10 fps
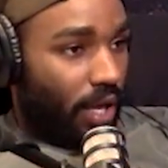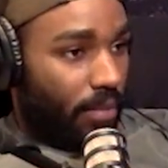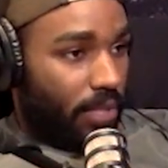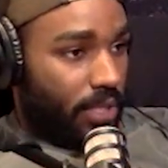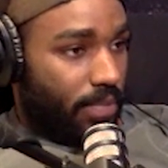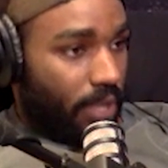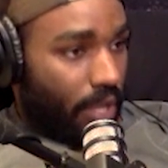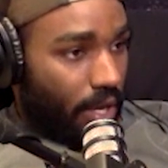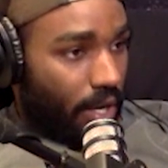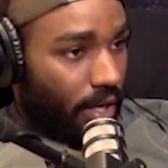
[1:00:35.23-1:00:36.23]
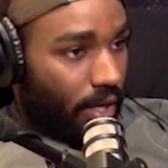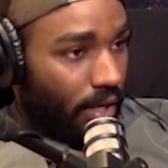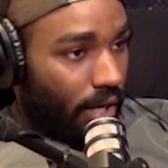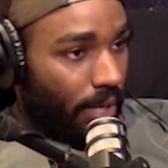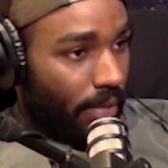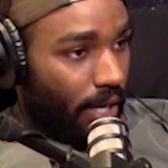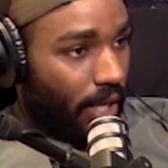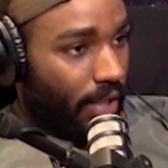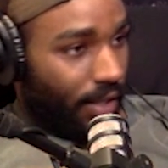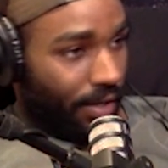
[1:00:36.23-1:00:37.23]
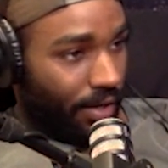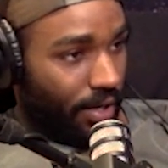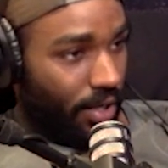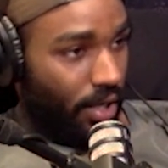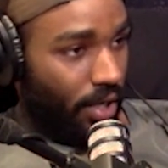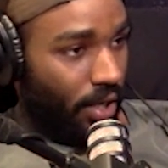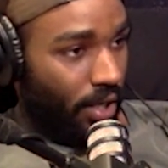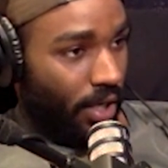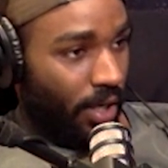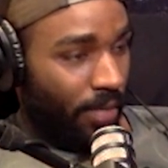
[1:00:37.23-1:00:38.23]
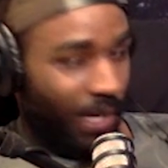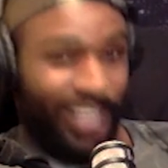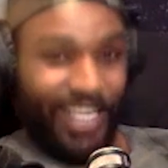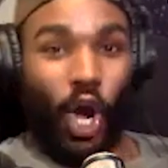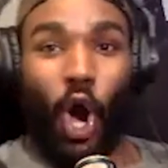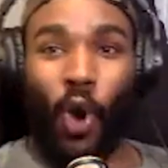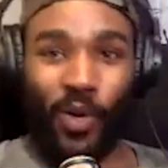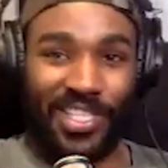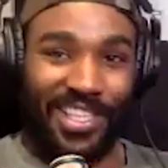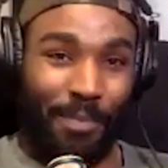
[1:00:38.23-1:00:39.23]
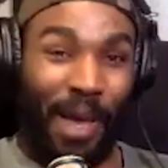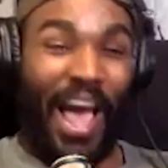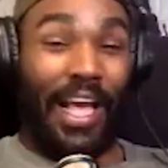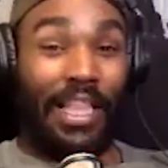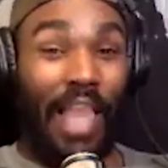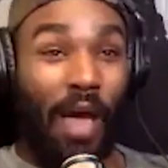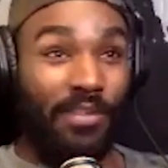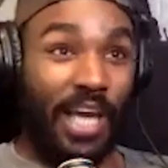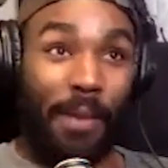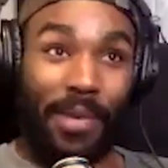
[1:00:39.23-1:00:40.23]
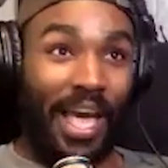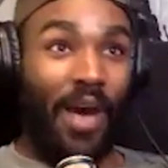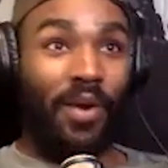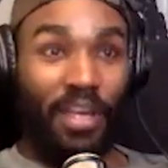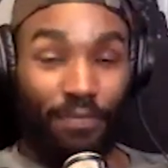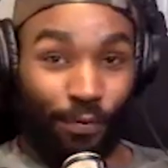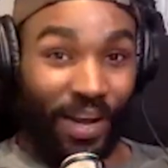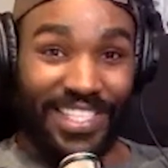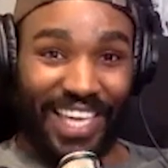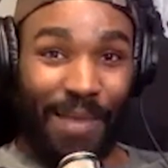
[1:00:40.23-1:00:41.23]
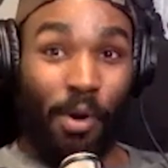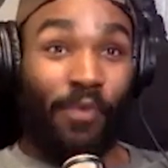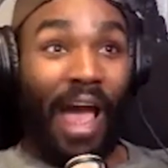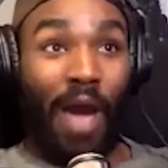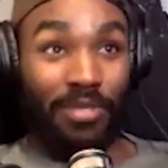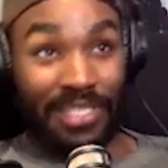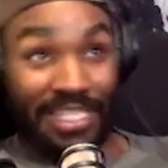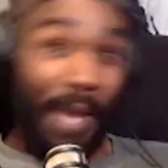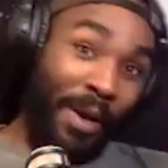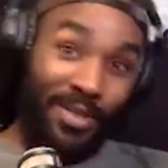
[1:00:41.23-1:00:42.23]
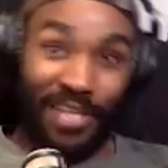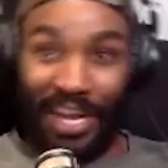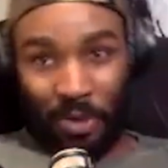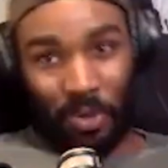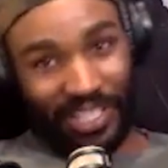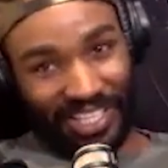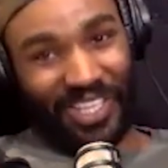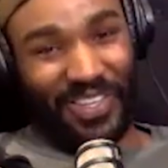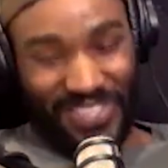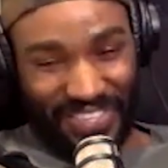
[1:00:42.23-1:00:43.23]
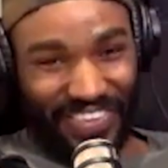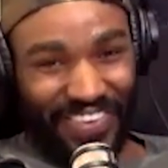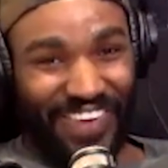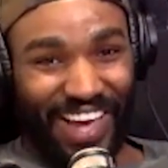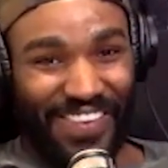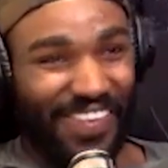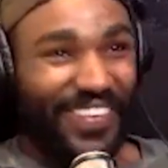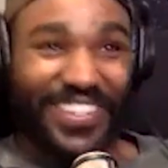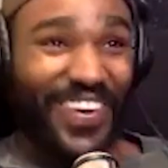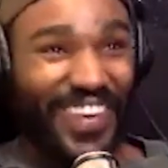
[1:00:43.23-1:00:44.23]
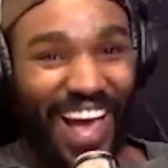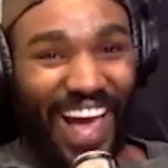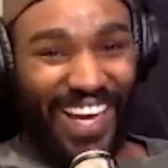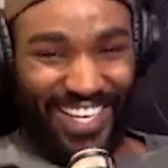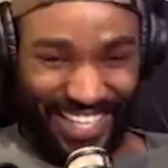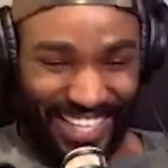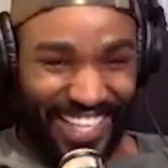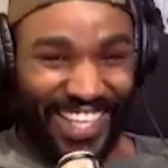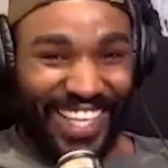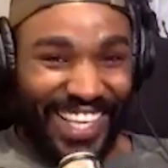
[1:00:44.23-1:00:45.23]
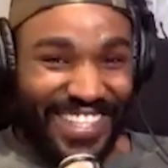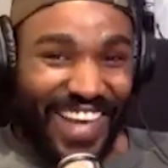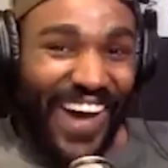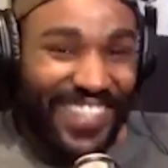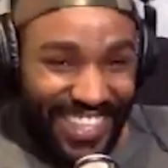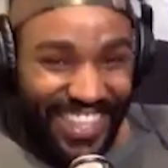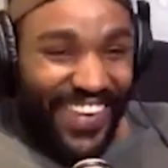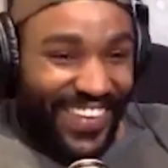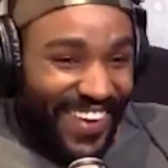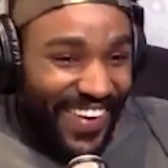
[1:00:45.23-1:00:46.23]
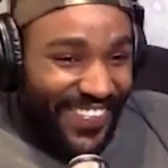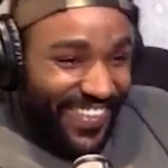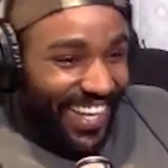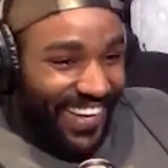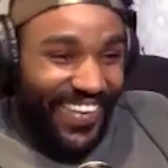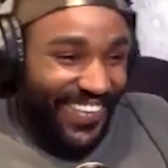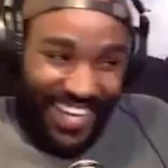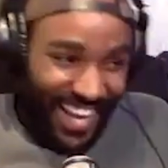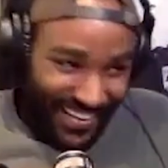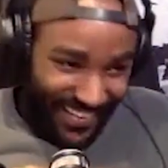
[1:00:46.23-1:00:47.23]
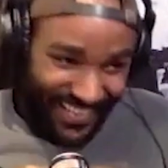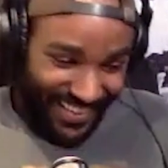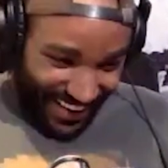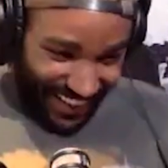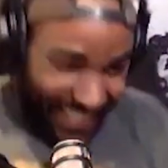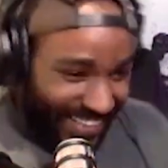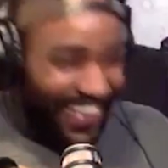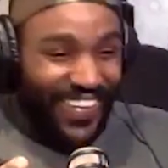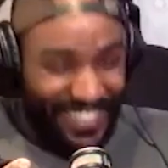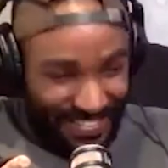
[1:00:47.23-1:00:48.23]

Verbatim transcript: Bismillahir Rahmanir Rahim. And it's like always in the back, clouds coming out. If friends came over, I would step outside and quickly close the door behind me. like, what's going on? So I was they were known for like, oh, you can't go to no no one's